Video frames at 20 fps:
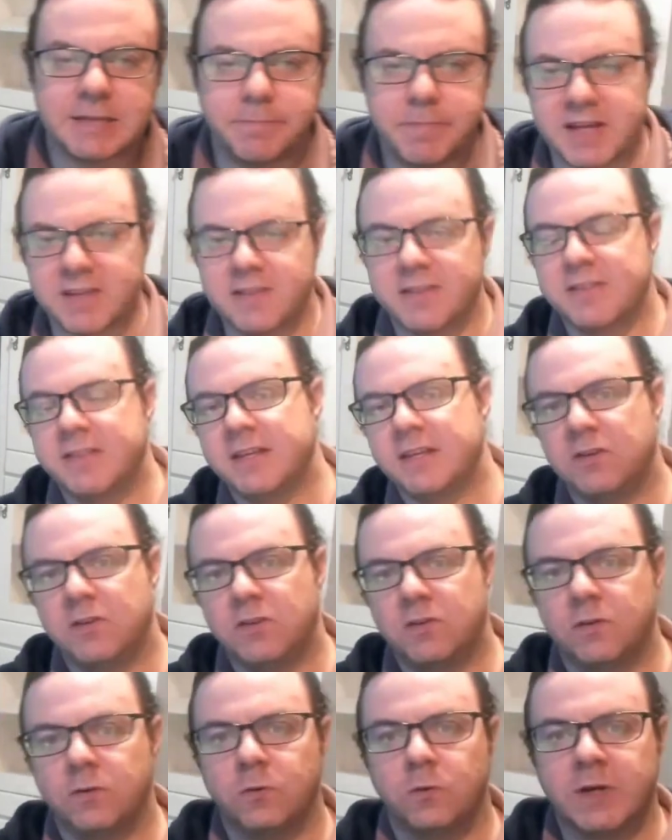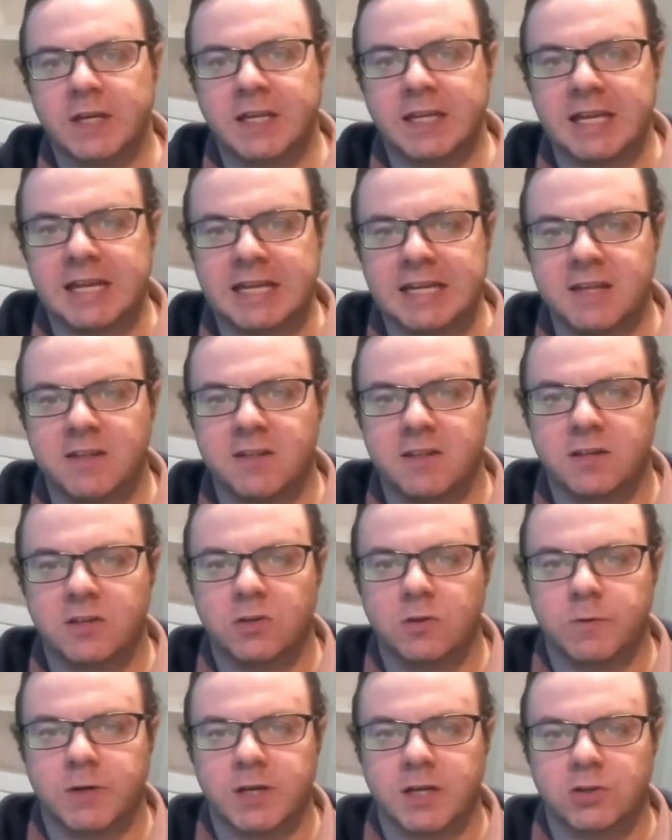best thing to do in any
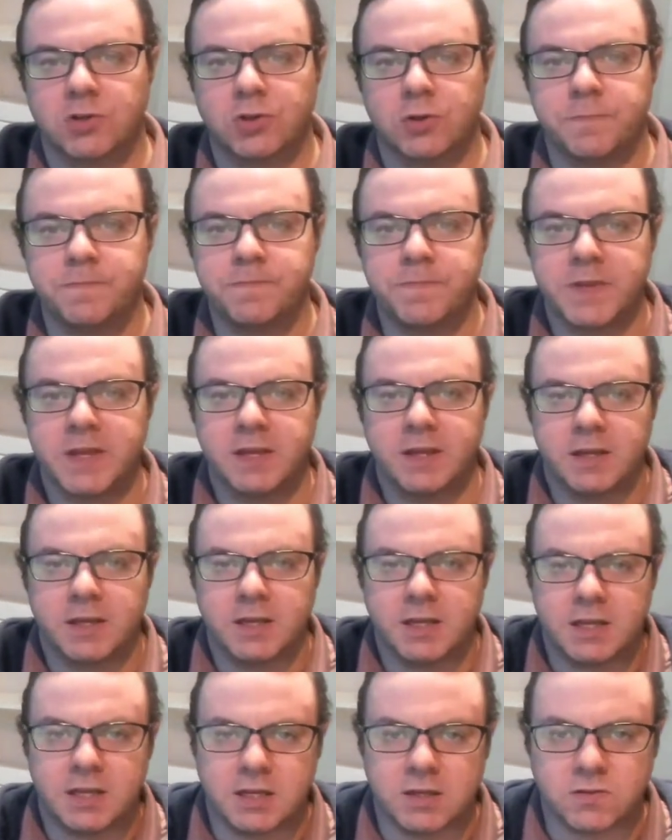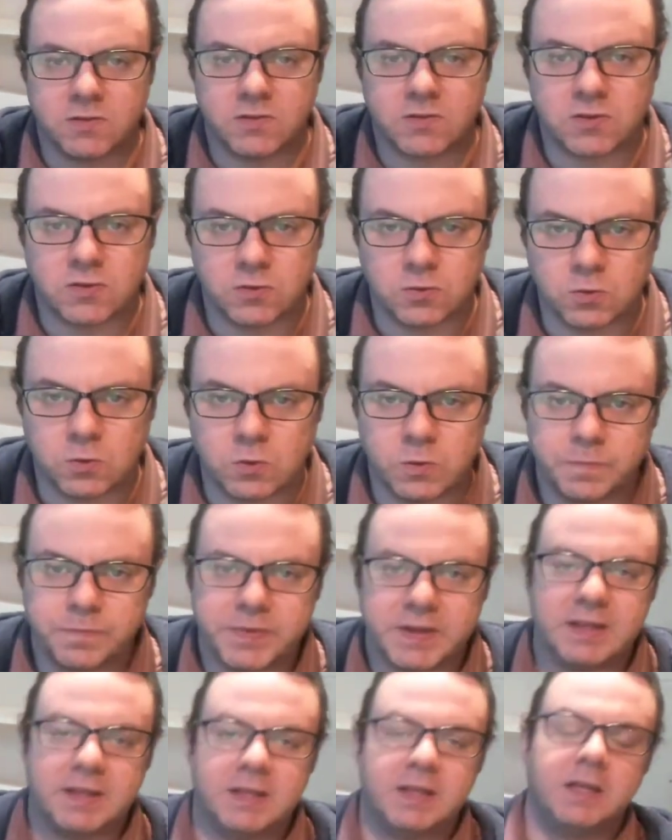situation is to
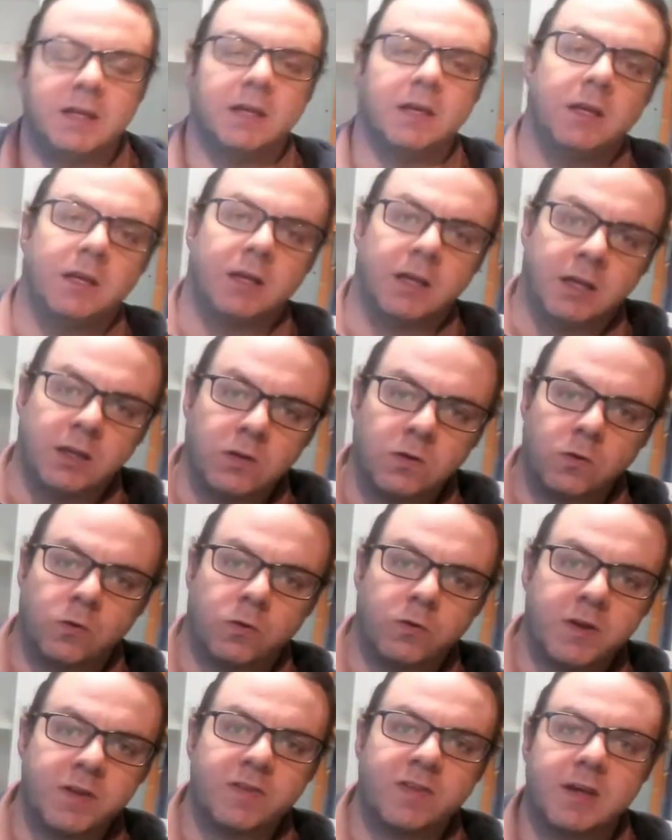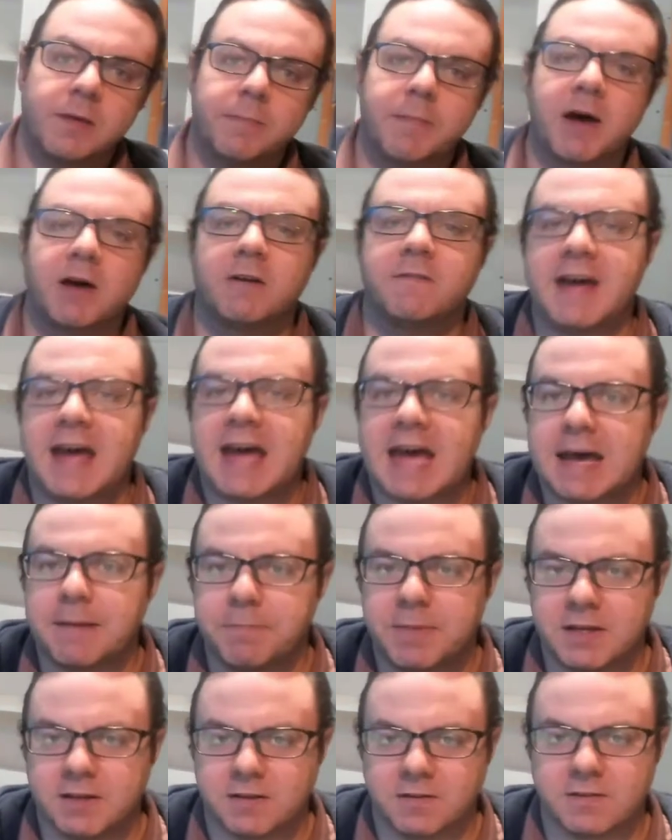increase the amount of
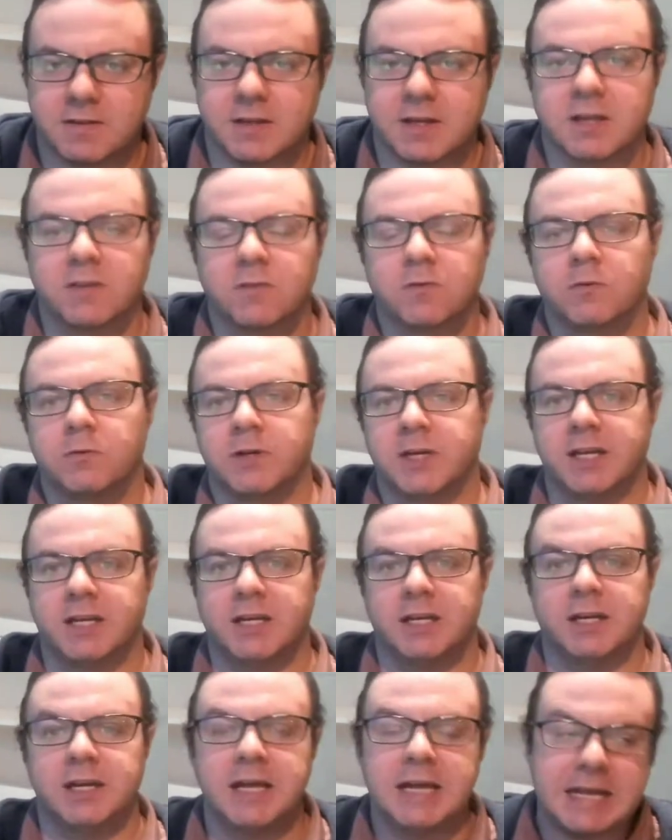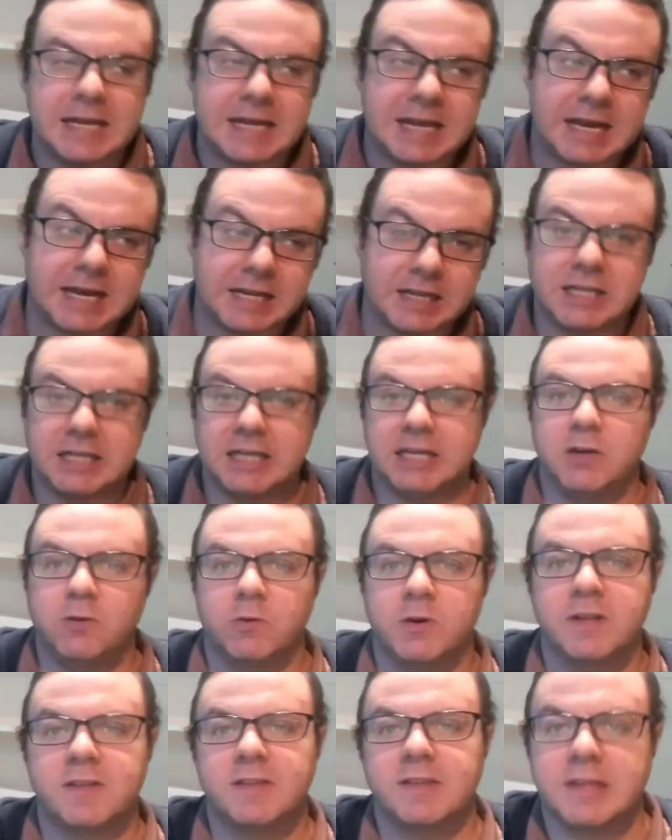happiness that gets created and
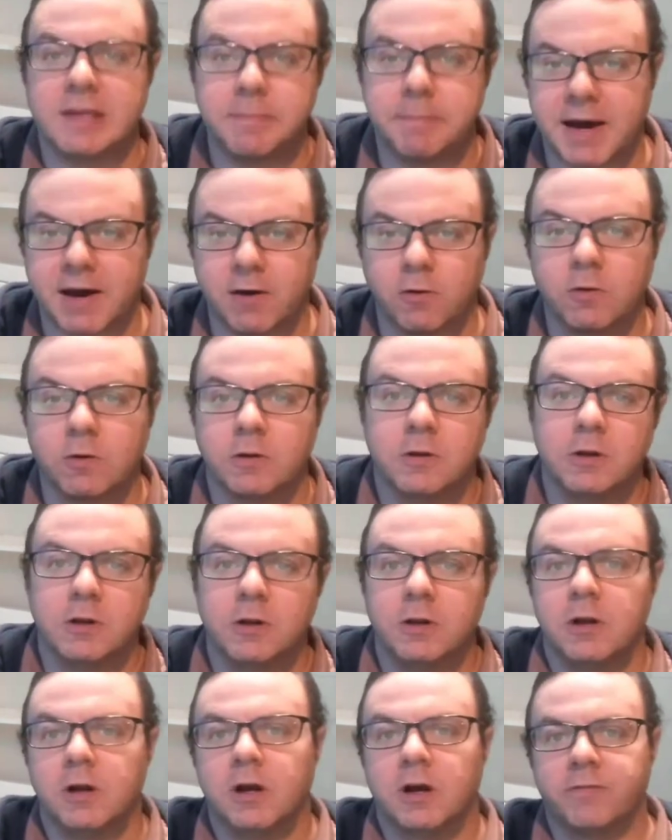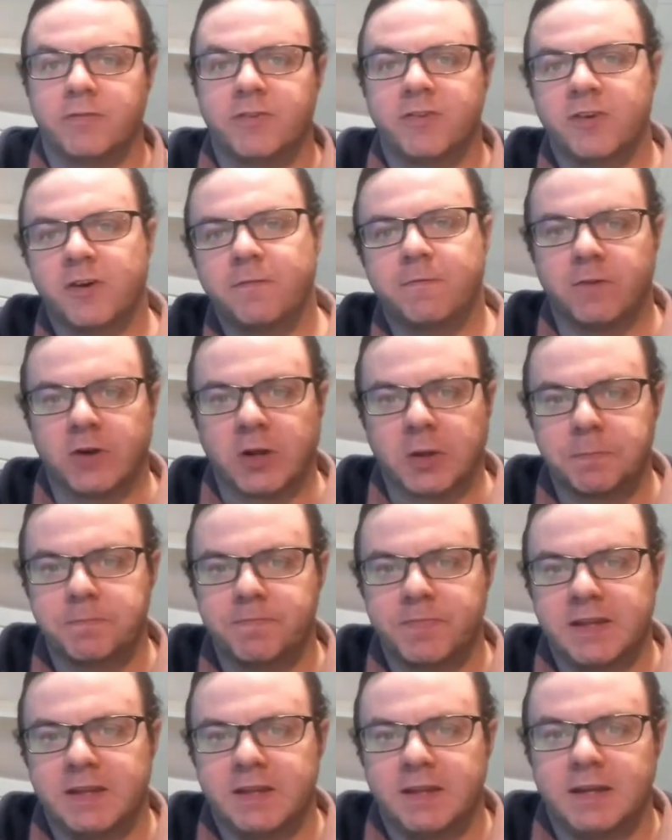decrease the amount of suffering.
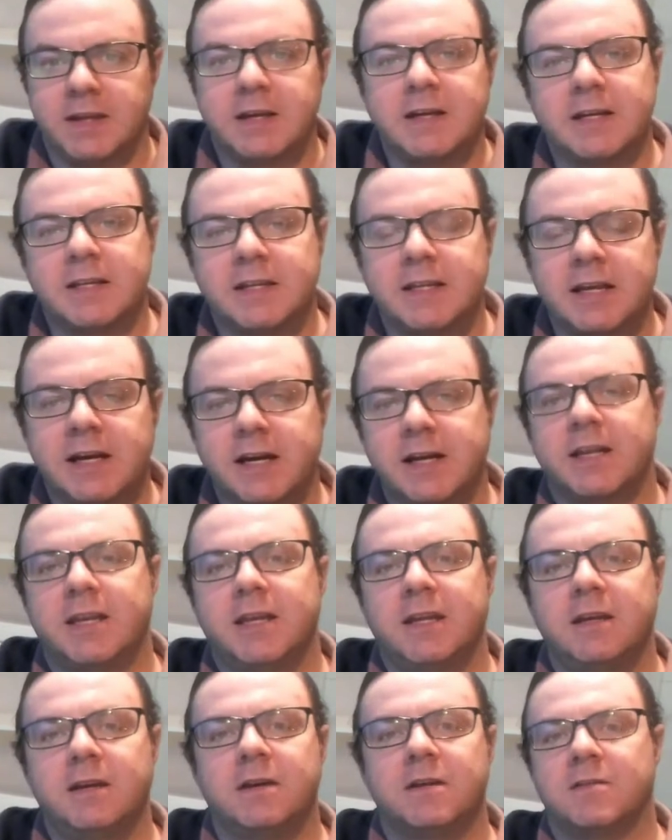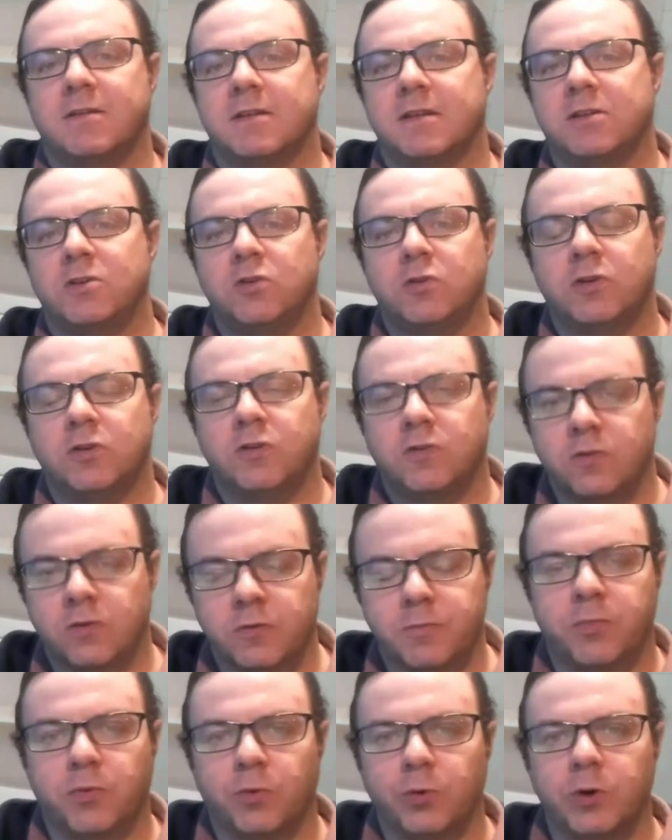And the idea is that you could sort
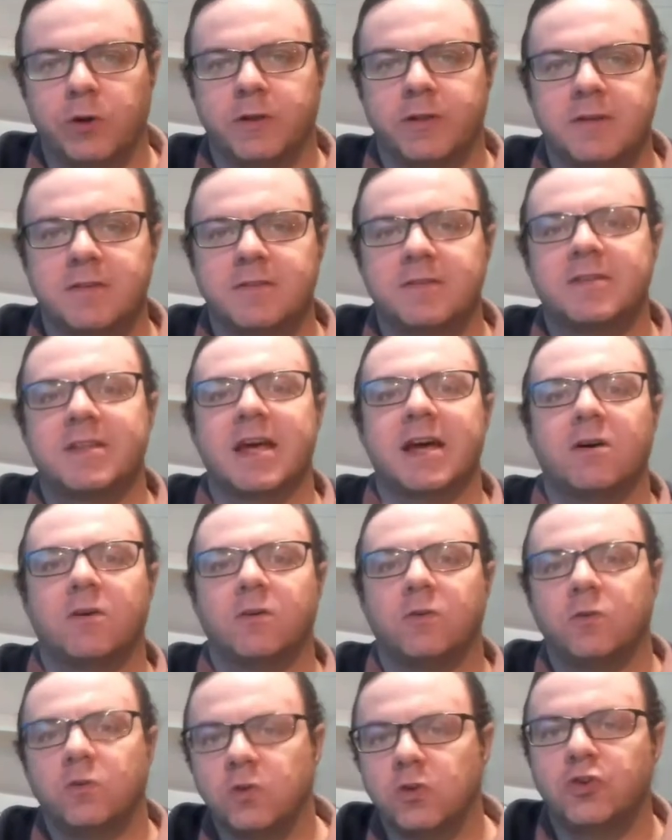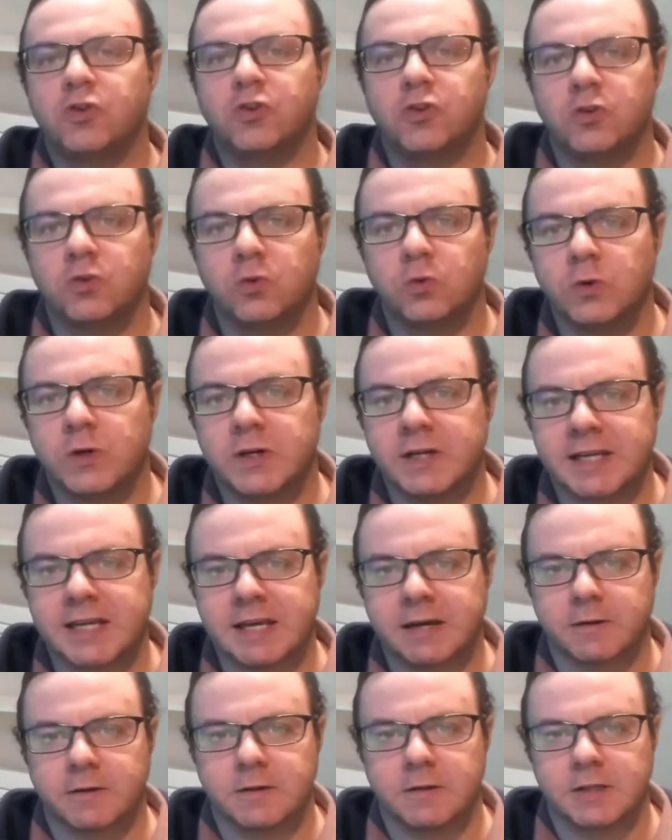of boil this down to a
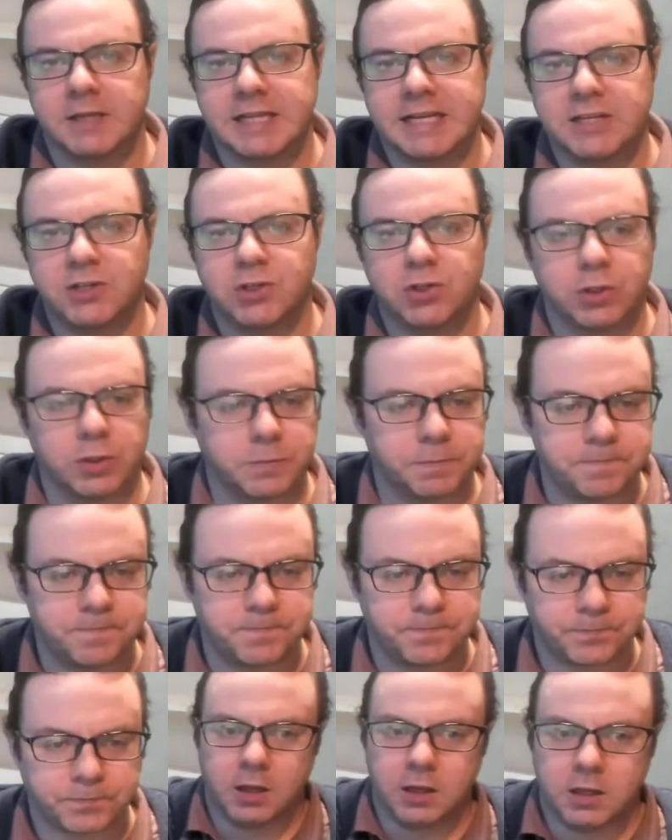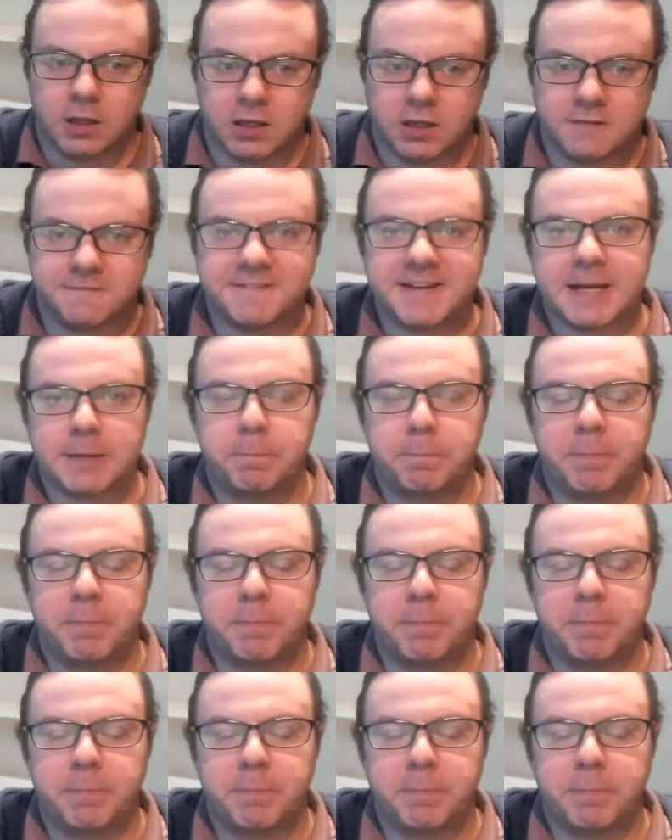calculation. In fact,